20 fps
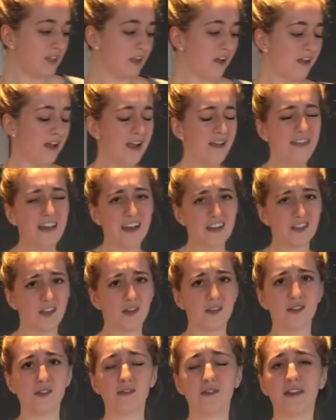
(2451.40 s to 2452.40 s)
And that's
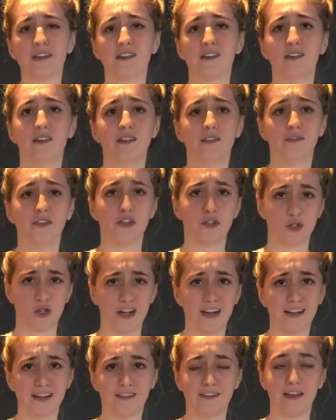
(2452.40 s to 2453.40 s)
also like the
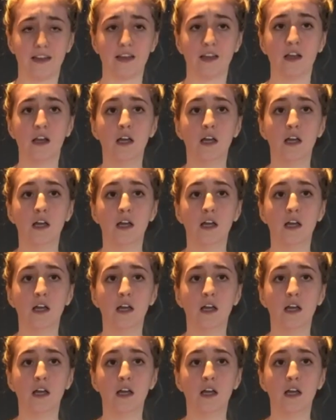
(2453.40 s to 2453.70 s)
trick. Like,